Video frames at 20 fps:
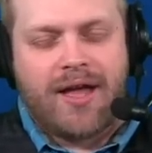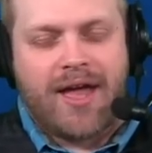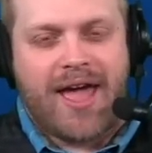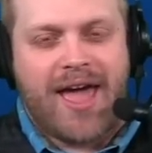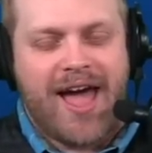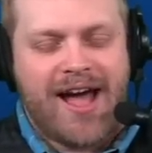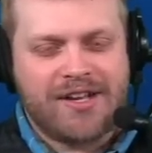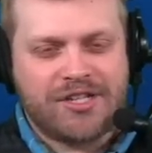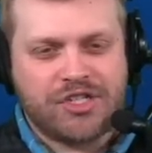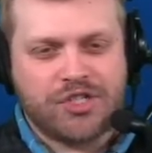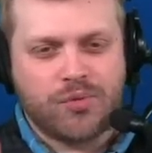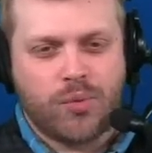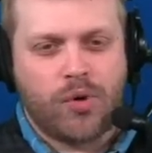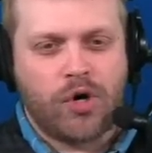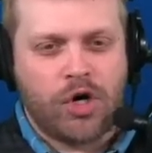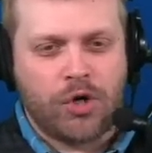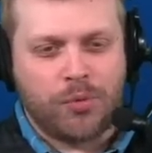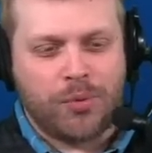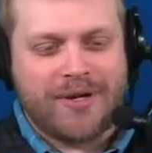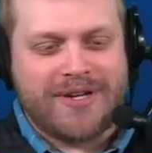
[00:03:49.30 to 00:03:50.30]
S
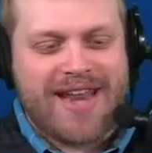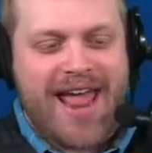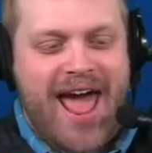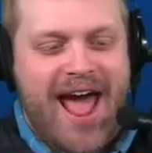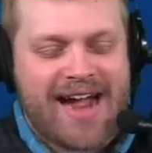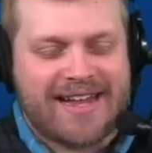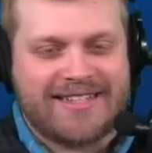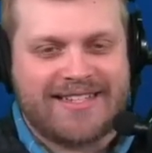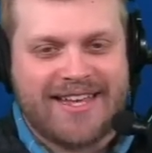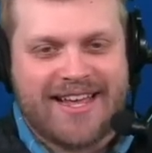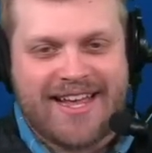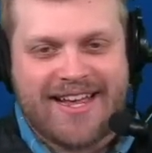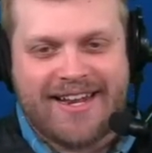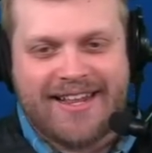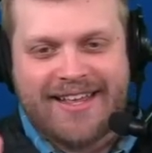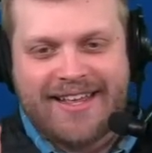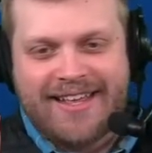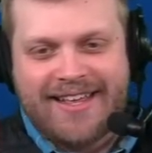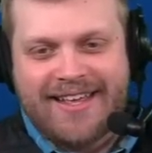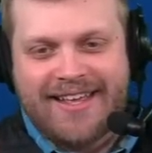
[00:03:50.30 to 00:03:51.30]
word
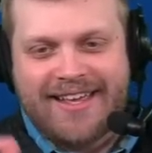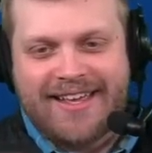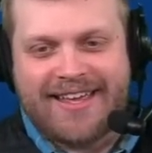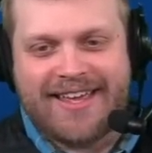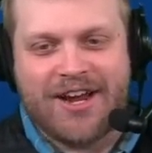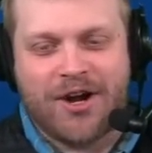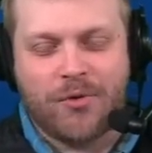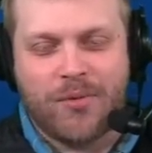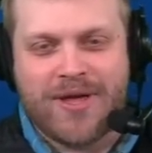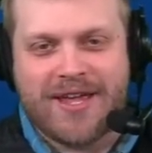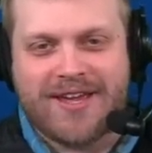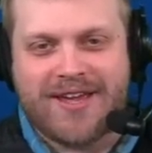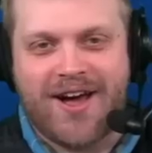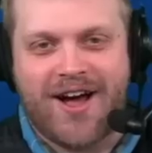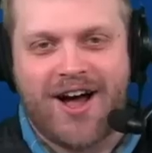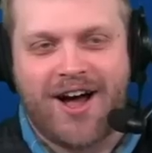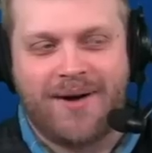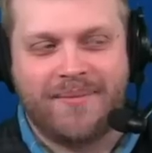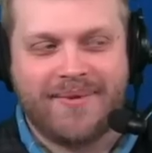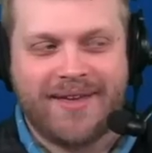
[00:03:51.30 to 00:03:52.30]
redacted here we
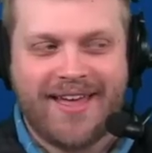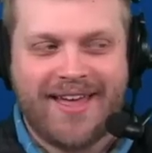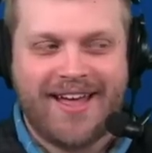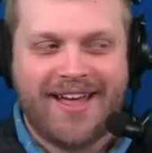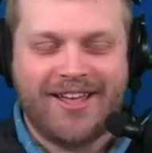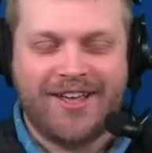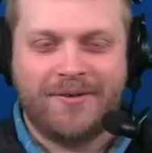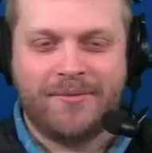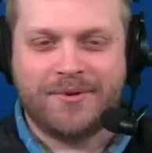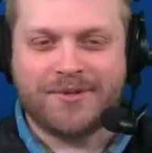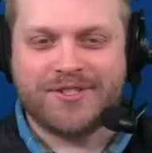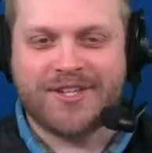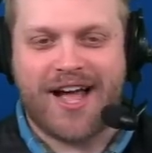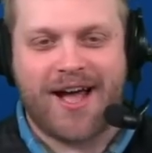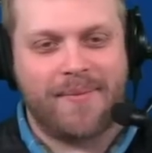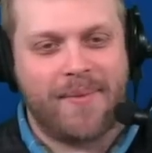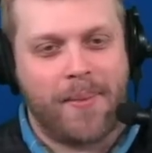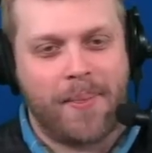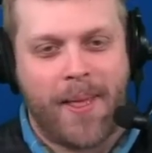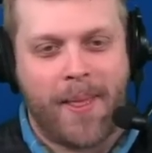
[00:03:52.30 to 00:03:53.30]
come. Yeah, you almost
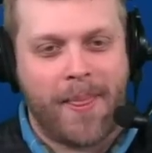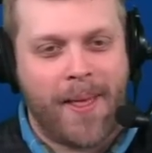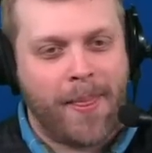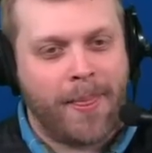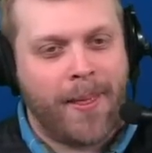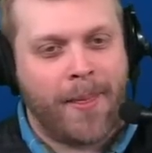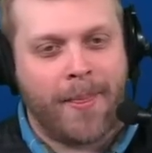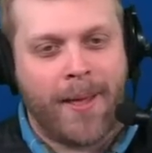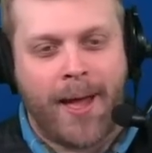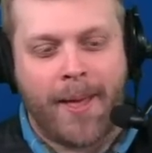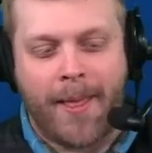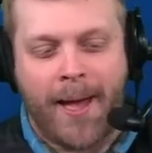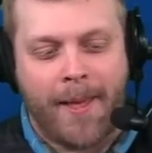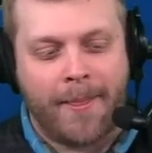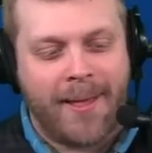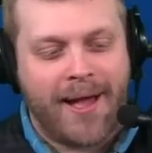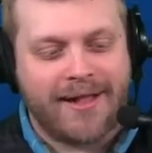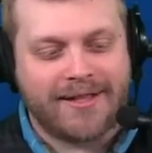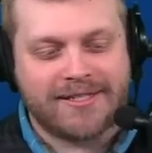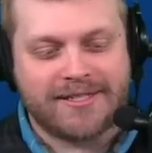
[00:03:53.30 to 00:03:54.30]
got. I'm, I'm, I'm, I'm
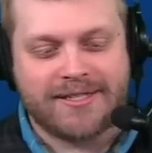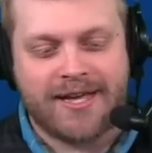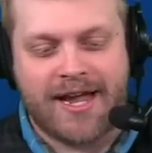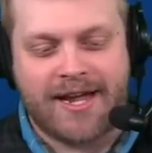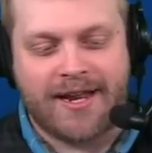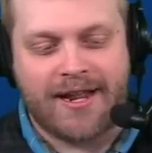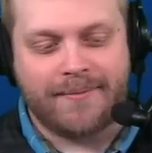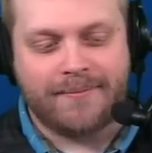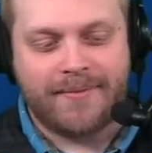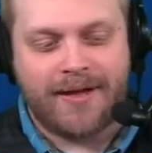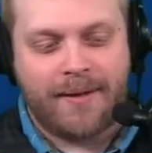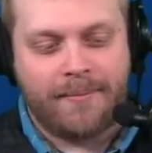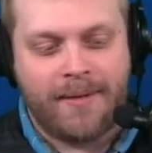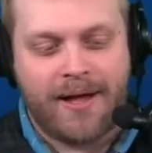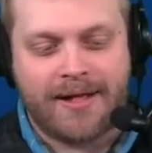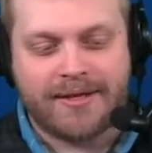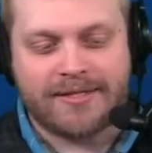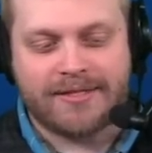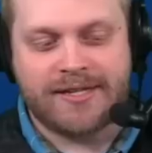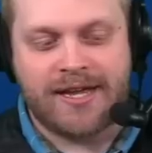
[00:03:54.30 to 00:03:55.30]
not saying it. I'm
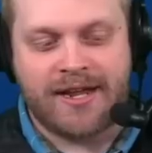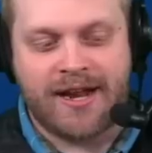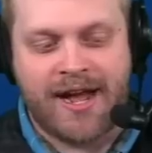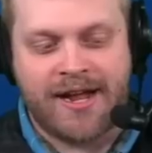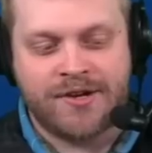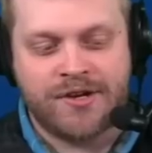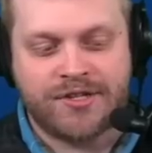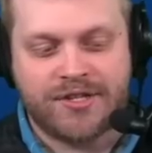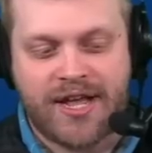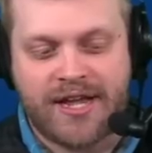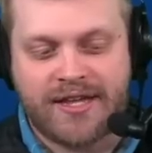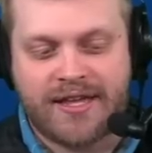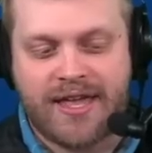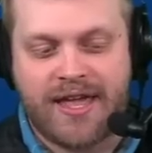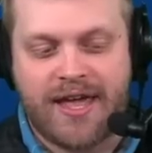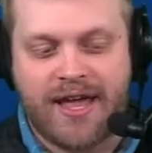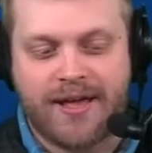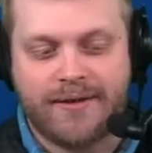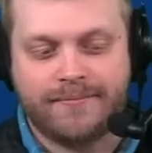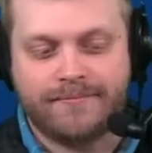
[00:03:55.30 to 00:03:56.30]
not saying. It. I just. I
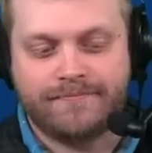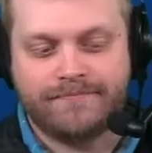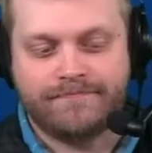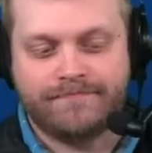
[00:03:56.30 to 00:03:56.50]
can't.